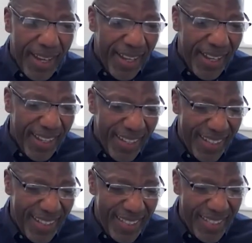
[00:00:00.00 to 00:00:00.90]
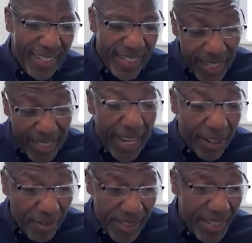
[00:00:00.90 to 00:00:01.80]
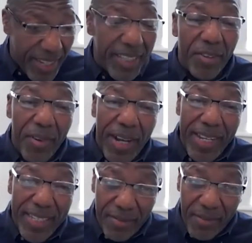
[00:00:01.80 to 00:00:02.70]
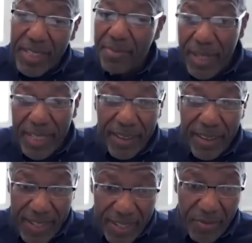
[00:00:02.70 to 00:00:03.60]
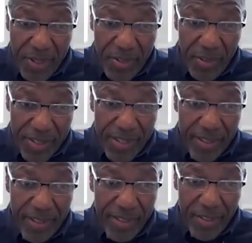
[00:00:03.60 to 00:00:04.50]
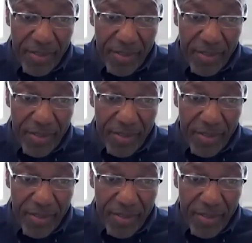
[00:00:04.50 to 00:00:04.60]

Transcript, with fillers: uh, inequities in the ways in which many of these resources are